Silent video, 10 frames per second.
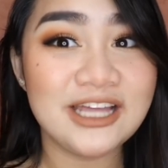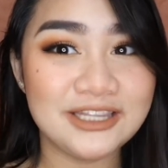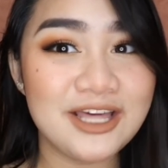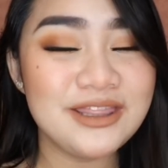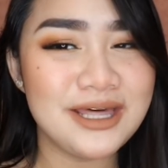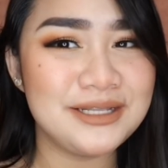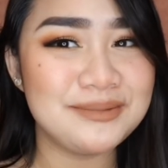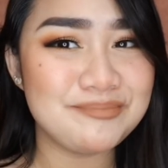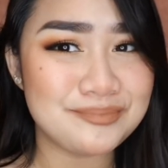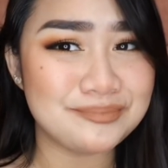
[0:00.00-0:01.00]
Not that
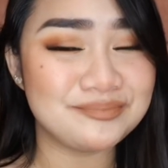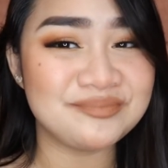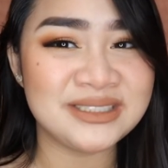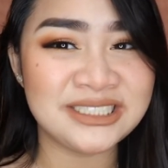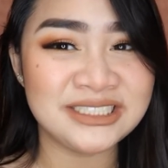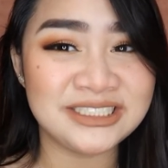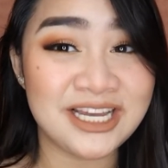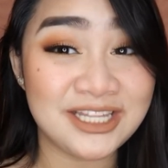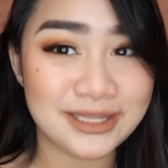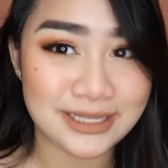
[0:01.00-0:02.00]

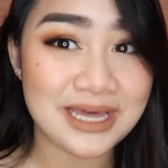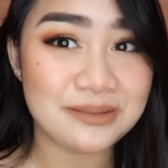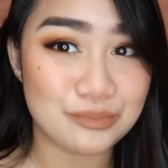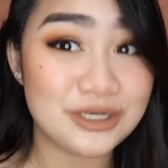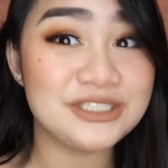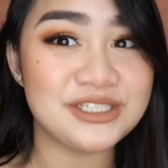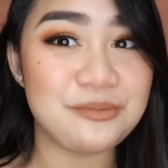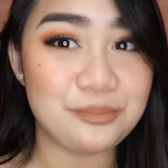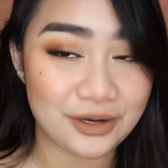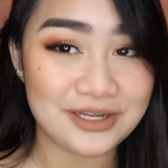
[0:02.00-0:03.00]
not that much
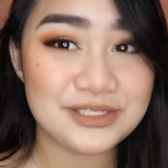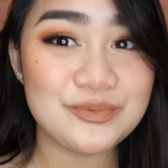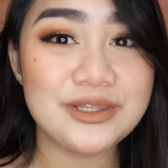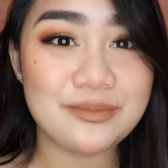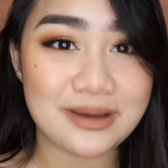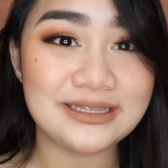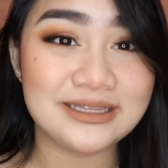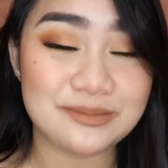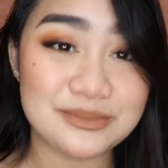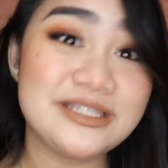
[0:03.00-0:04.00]
impressed with the matte
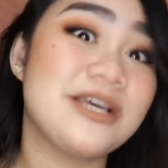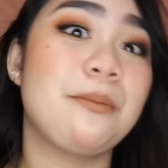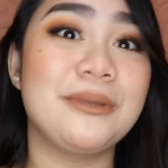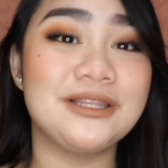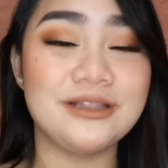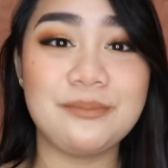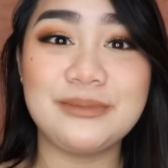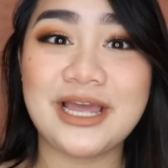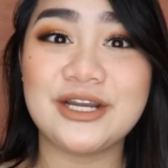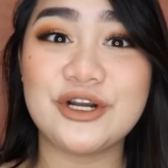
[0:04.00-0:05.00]
lipstick but the lip
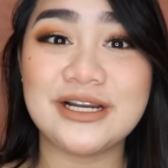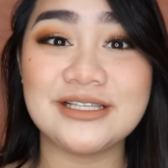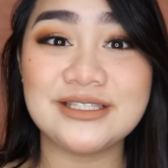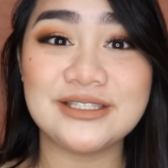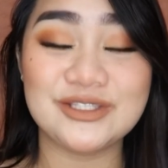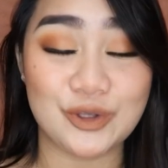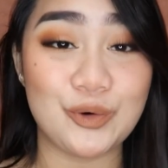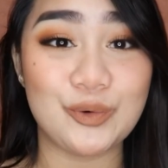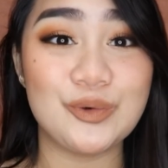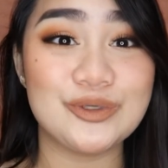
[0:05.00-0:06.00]
liner is
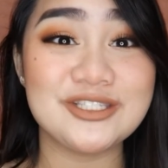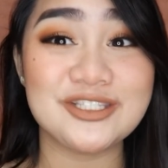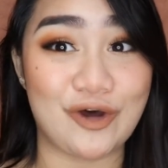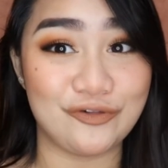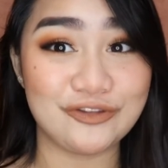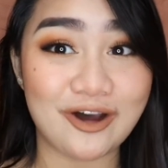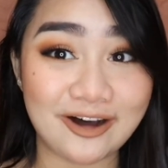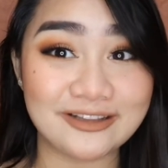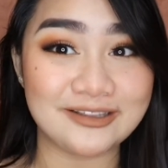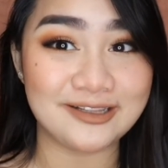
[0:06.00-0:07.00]
so soft
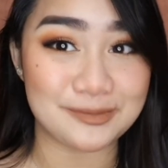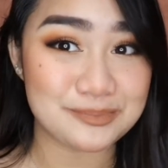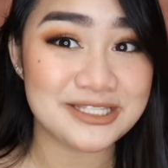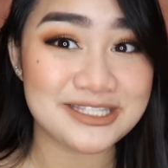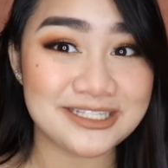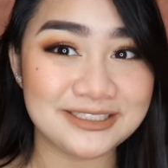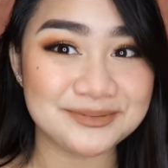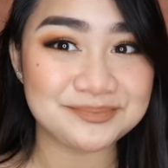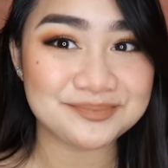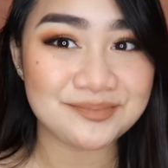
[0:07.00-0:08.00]
on the lips
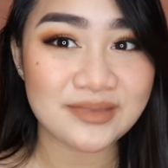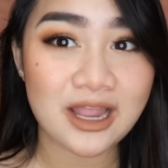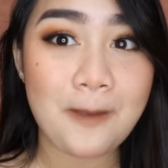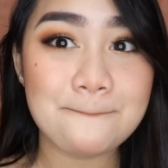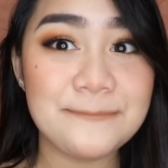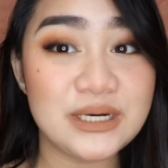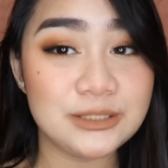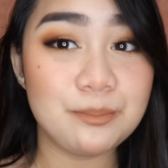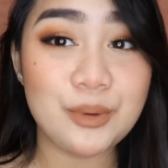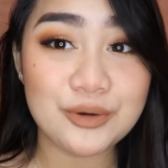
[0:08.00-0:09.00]

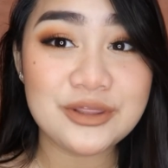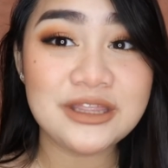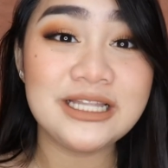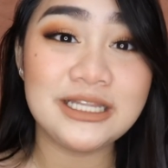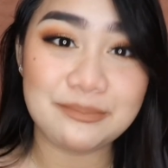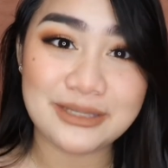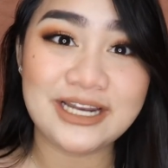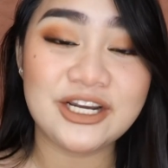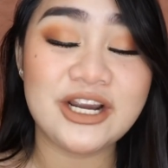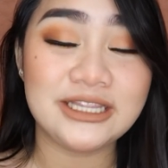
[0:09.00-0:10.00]
but both the lip
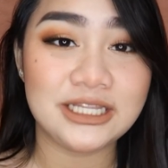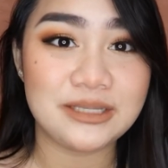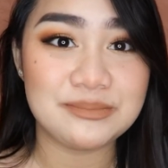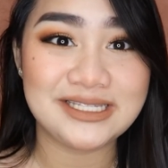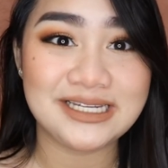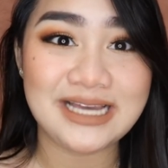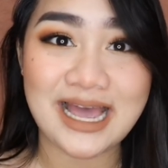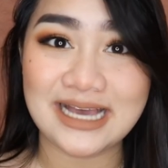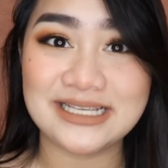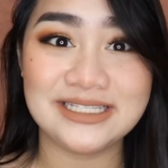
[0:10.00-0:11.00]
liner and the lipstick
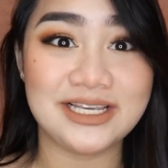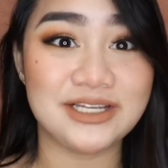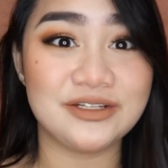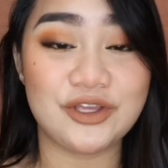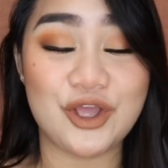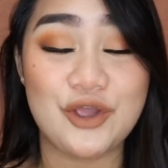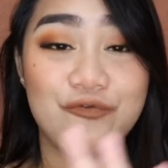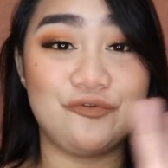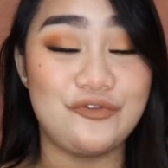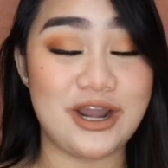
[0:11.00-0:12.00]
has like a
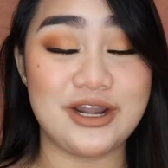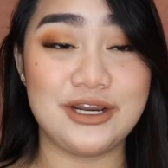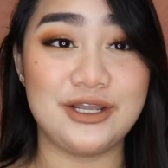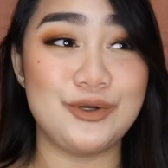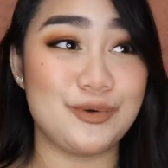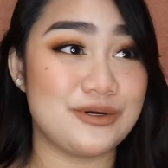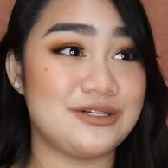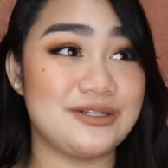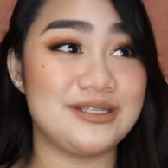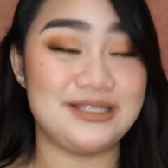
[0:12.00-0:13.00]
very
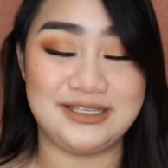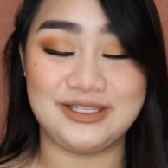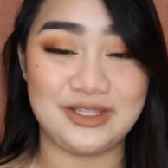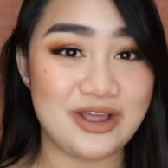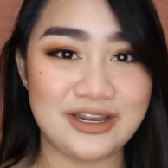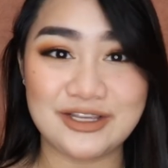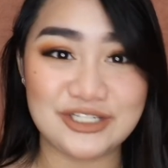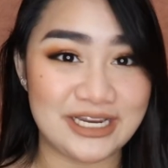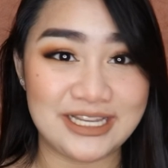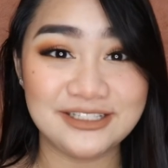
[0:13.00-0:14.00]
gorgeous, stunning
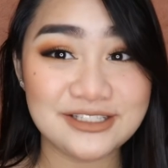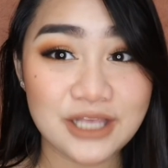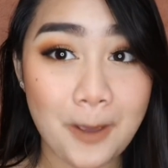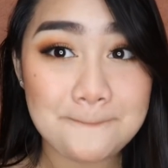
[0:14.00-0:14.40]
shades.